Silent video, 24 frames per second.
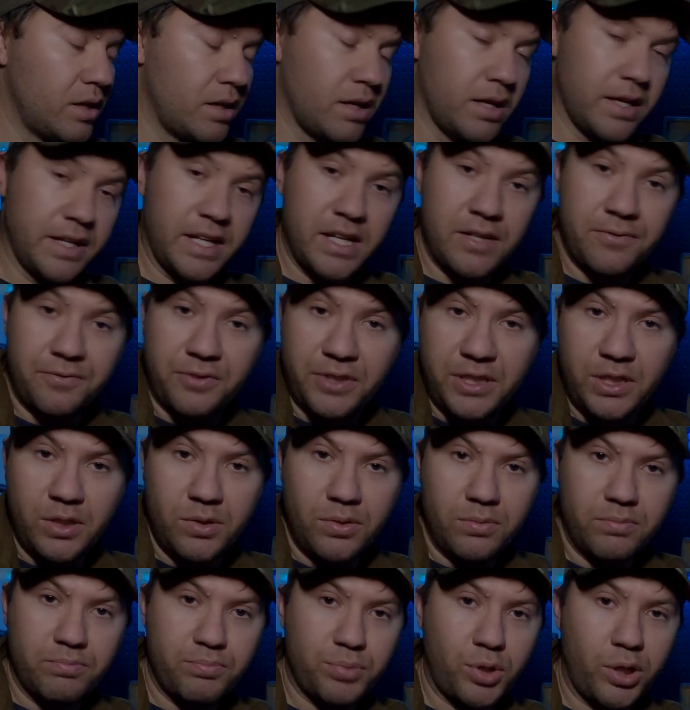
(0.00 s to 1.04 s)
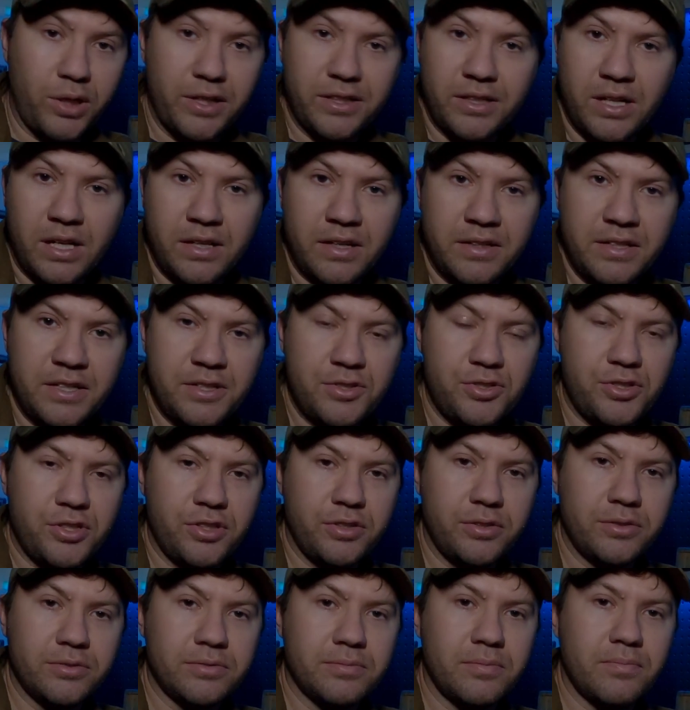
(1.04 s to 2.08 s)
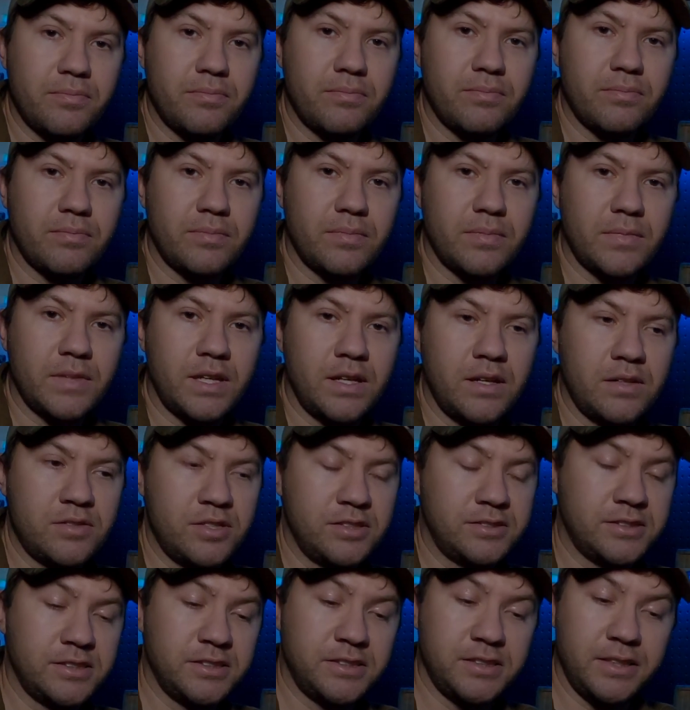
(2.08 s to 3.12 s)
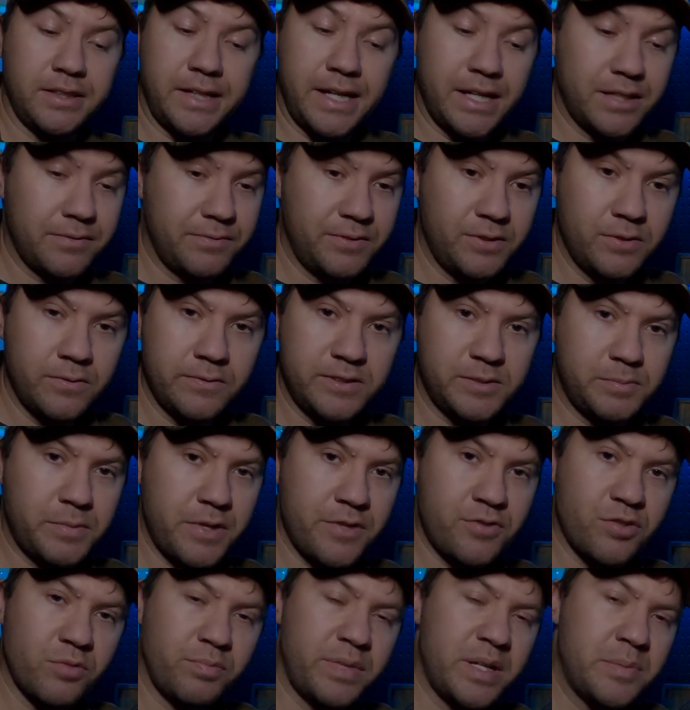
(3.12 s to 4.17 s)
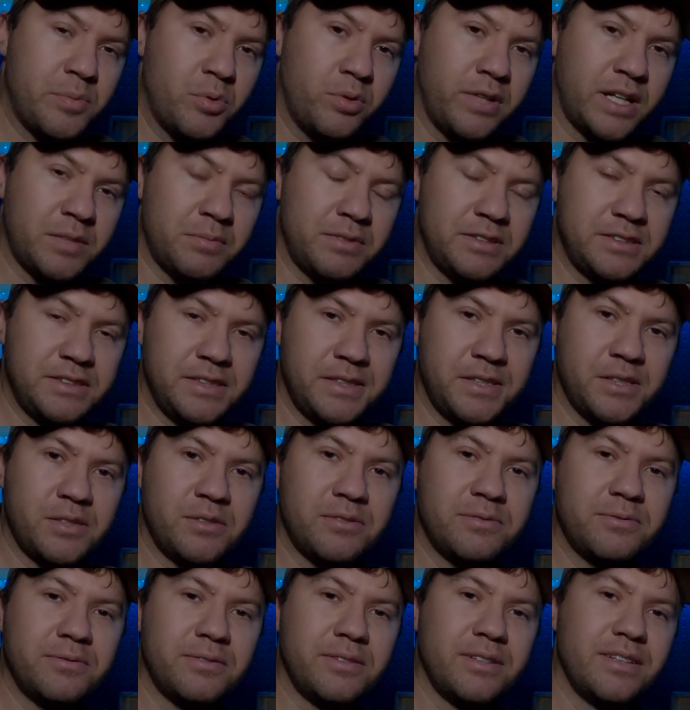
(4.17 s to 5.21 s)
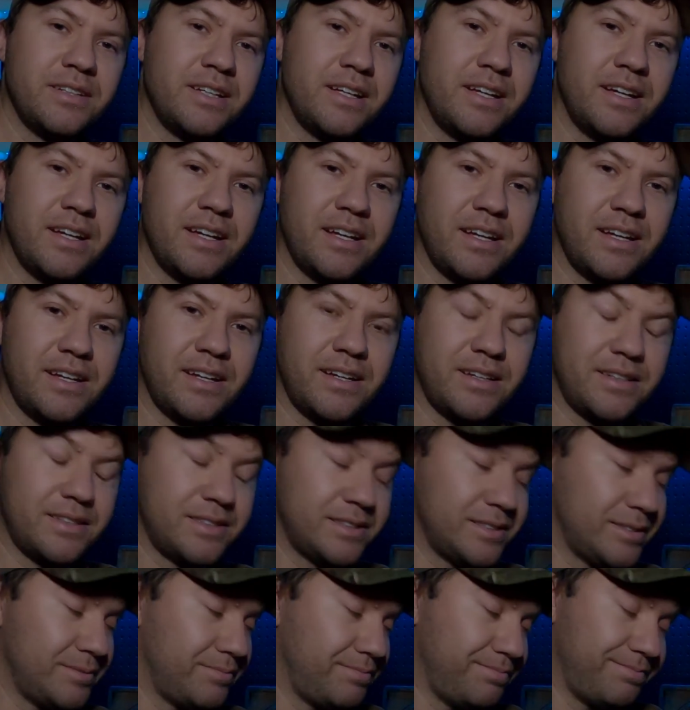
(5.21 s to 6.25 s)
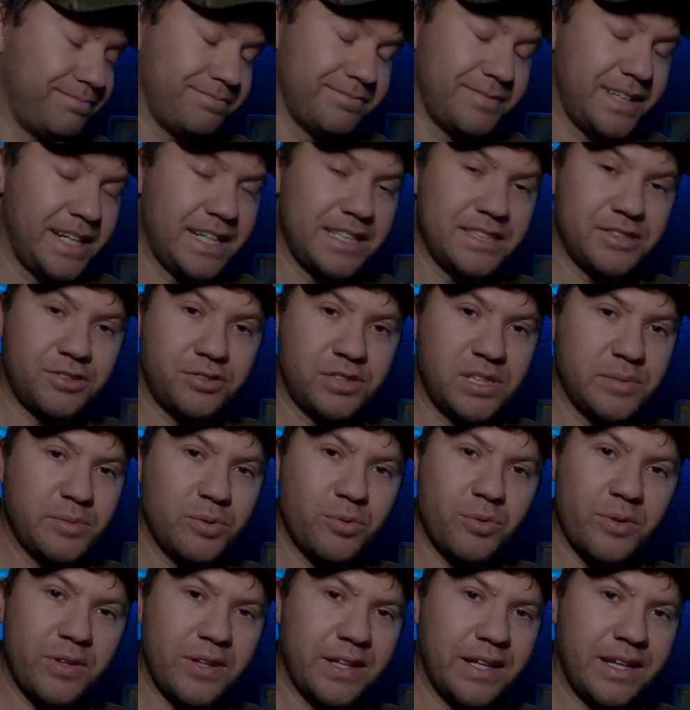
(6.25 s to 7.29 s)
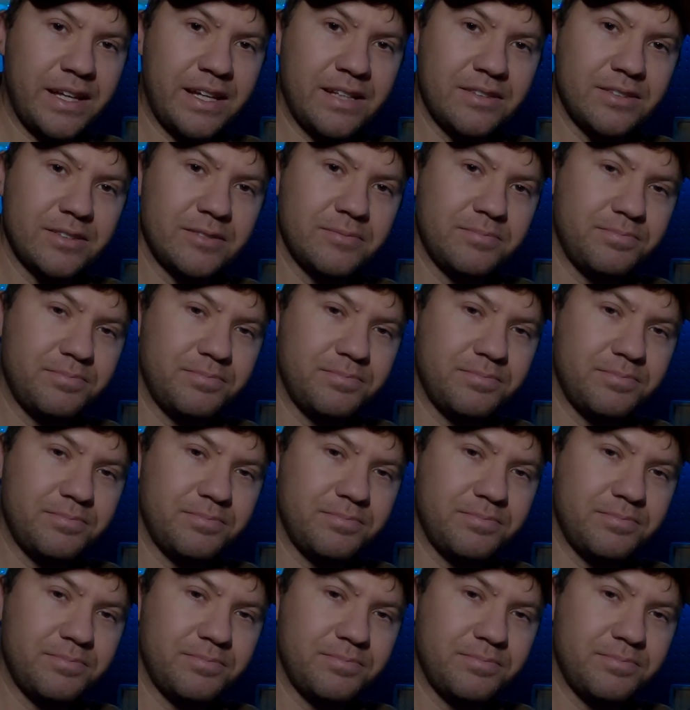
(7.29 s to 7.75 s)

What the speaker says: Again, for you, probably not an issue. Just a select few of special people like myself has trouble with that.